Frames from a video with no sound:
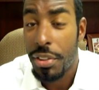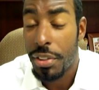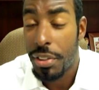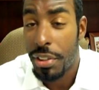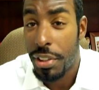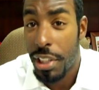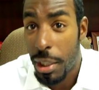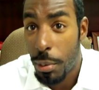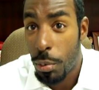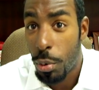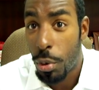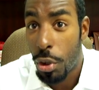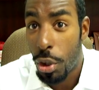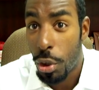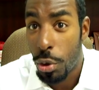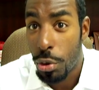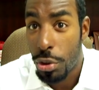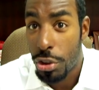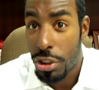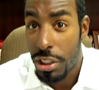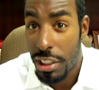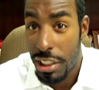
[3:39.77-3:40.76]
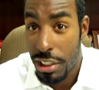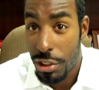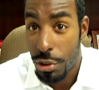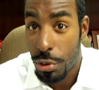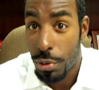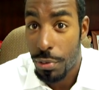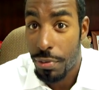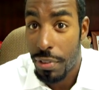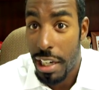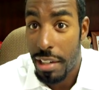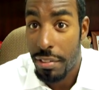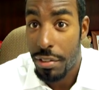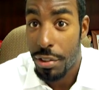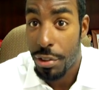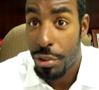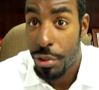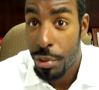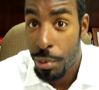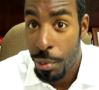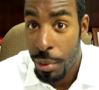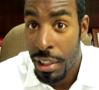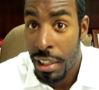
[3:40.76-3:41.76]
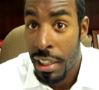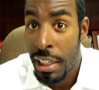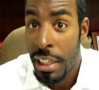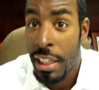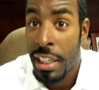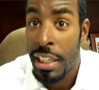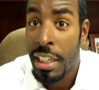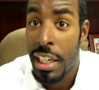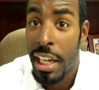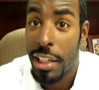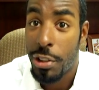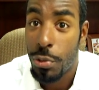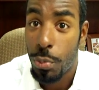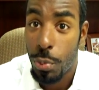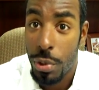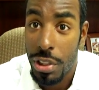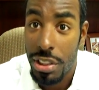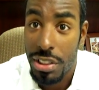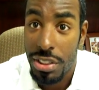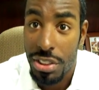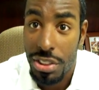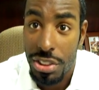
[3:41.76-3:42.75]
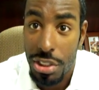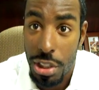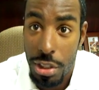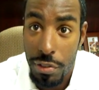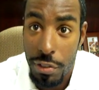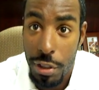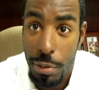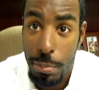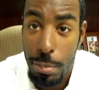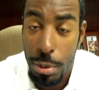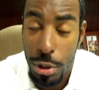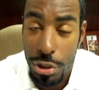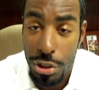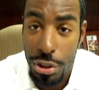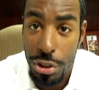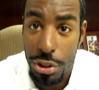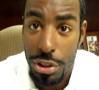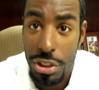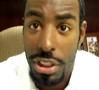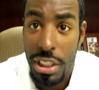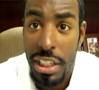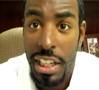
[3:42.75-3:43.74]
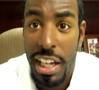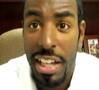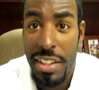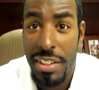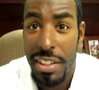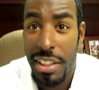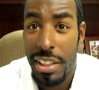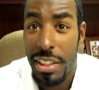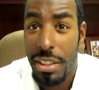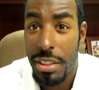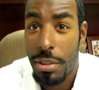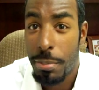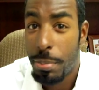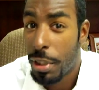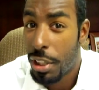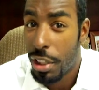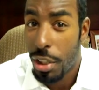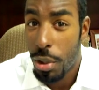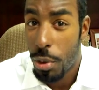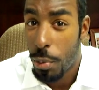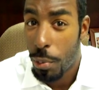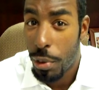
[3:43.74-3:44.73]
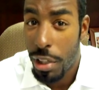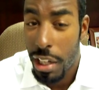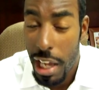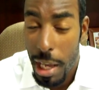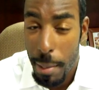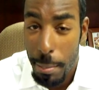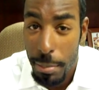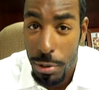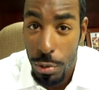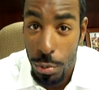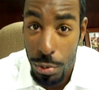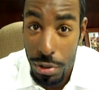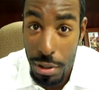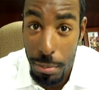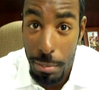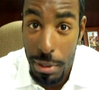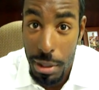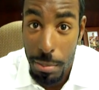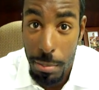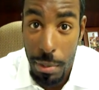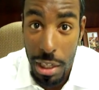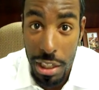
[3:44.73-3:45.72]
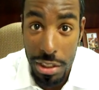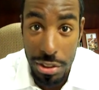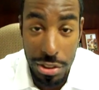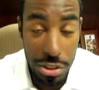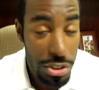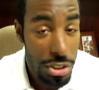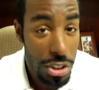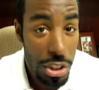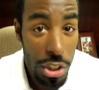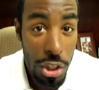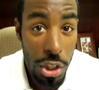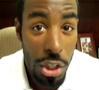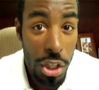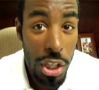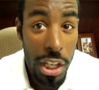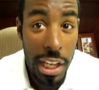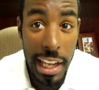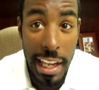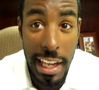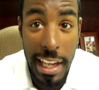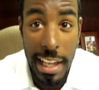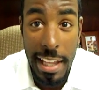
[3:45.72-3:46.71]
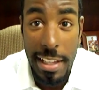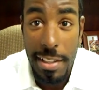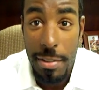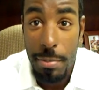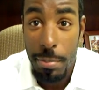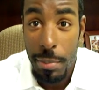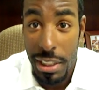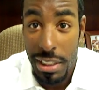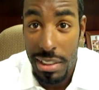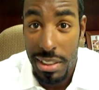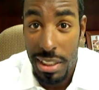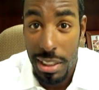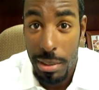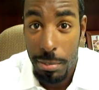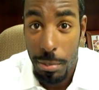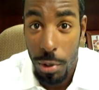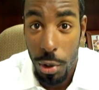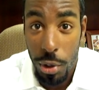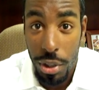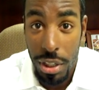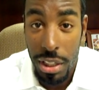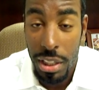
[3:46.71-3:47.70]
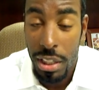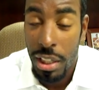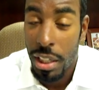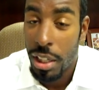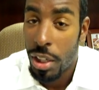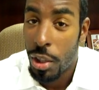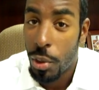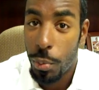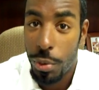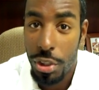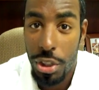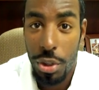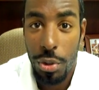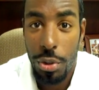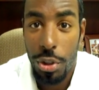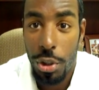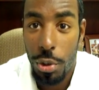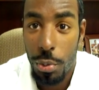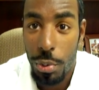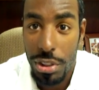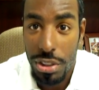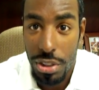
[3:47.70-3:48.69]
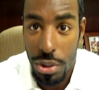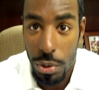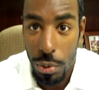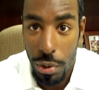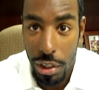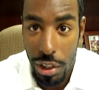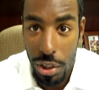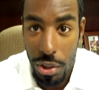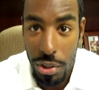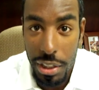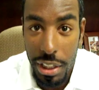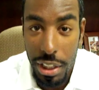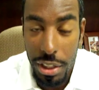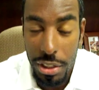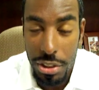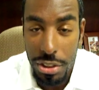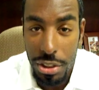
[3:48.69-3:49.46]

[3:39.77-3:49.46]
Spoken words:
They will go to 5-3, as well as the Cervix Pushers, and then depending on what happens with the Meat Monsters and Mean Team Green, we don't know what's going on there.